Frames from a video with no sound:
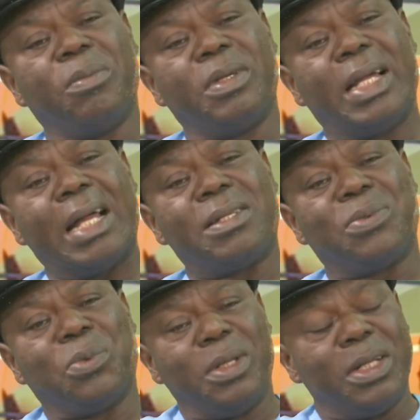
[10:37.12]
that
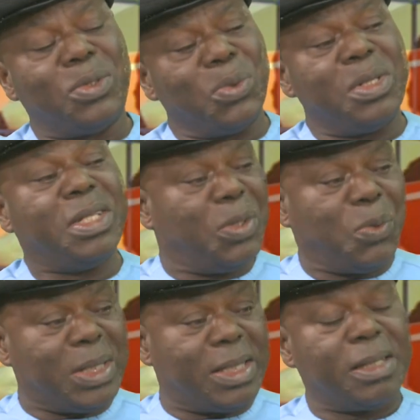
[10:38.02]
we need to deal
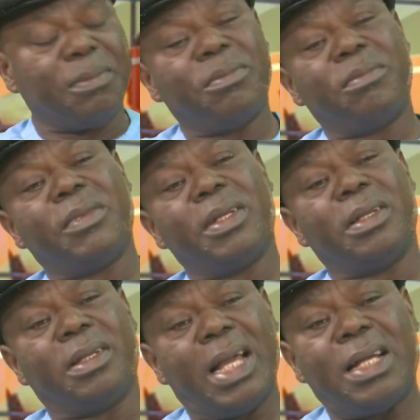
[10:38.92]
with.
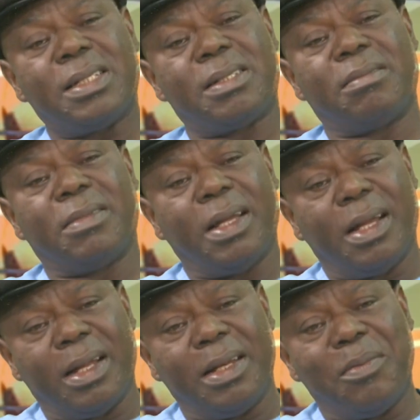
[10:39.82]
Yes,
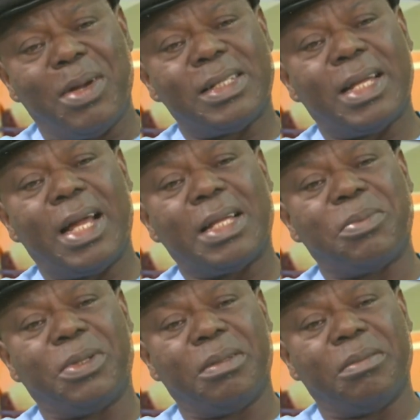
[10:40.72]
NIMASA has
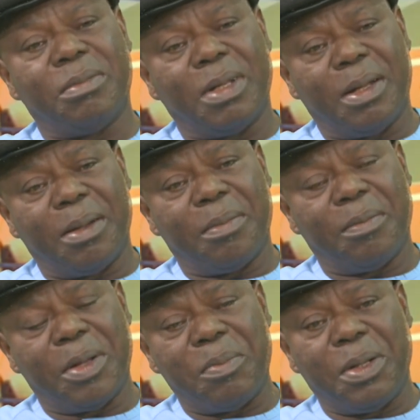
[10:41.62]
been
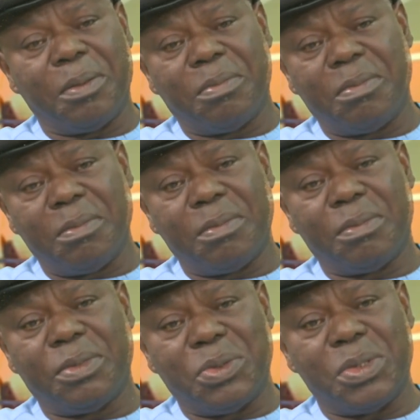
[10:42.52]
maybe
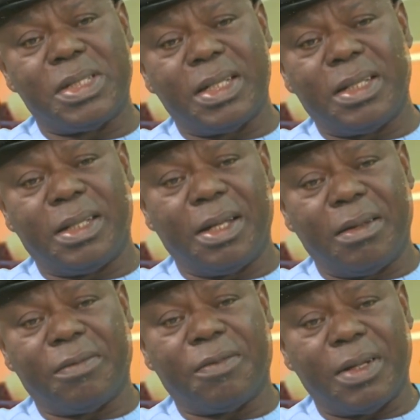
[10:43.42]
using
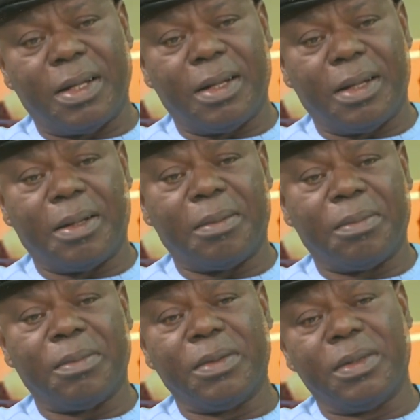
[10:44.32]
the
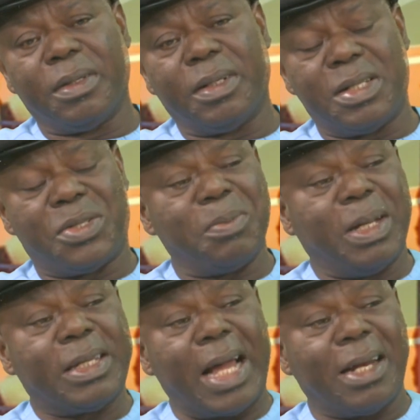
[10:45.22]

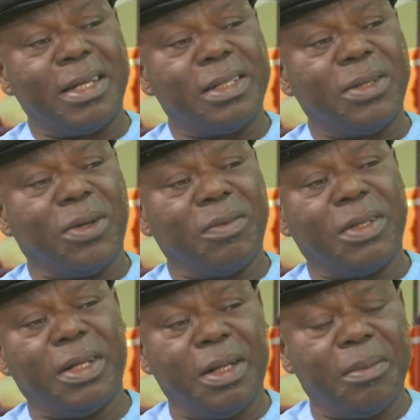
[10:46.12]
instrumentality of
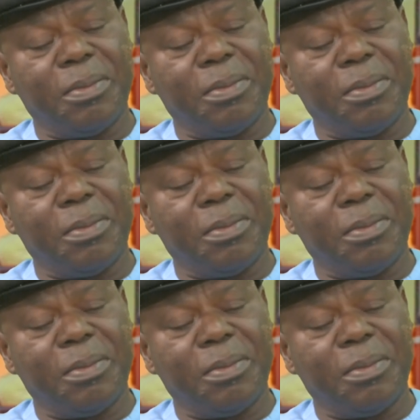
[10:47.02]
the